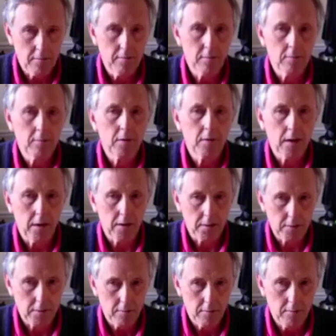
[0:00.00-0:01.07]
Yeah. Yeah.
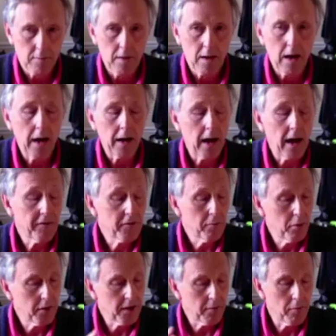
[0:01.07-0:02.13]
And I have to
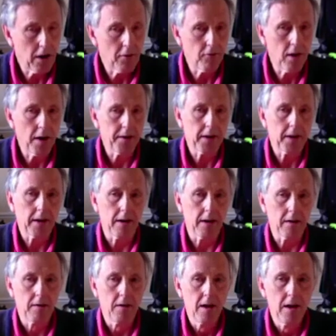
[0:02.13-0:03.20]
put in my rider here.
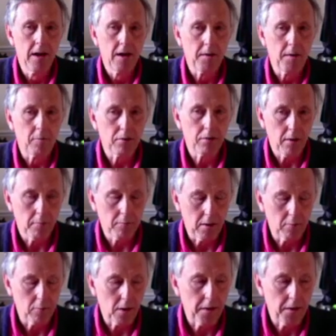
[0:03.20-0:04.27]
The
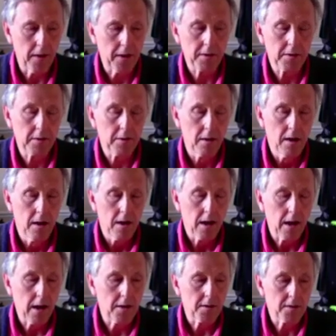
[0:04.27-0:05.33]
problem with this
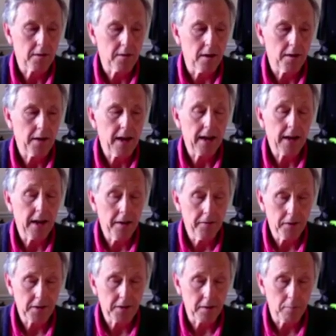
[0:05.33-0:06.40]
is that
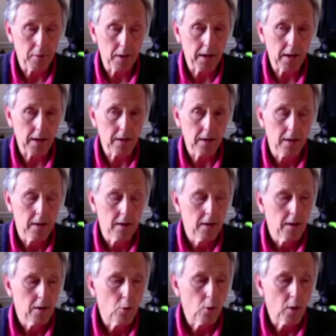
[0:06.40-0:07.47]
inevitably
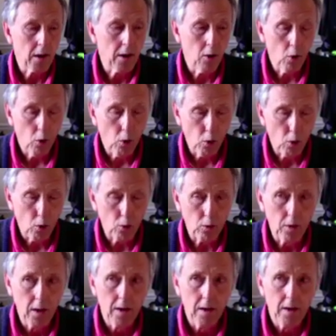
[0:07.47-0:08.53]
we
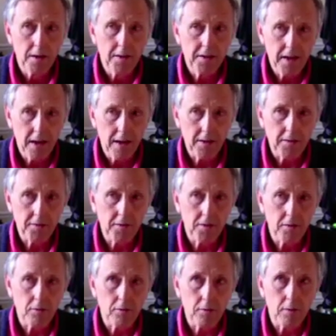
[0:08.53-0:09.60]
all tend
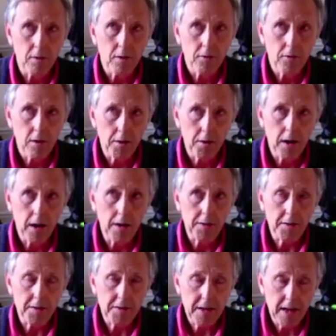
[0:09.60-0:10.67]
to try to
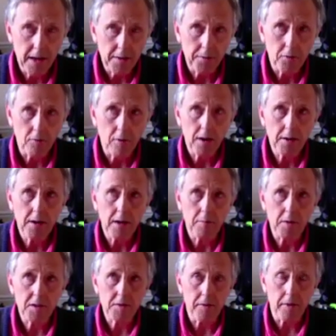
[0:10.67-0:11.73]
understand the right
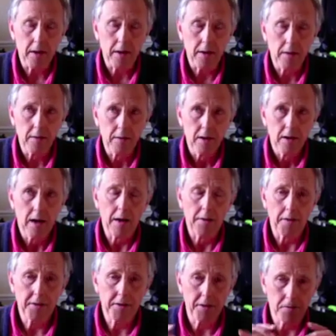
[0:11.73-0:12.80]
hemisphere and
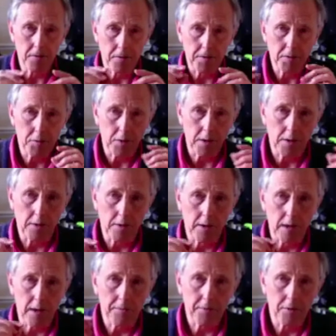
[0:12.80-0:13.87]
the difference between the
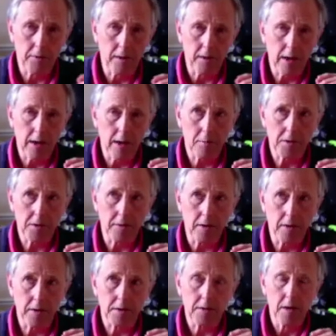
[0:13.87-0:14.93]
left and the right
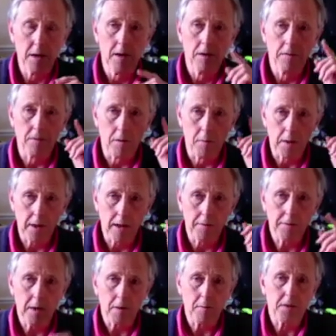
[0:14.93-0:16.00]
hemispheres from a
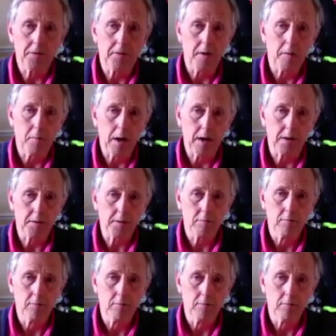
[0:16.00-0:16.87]
left hemisphere place.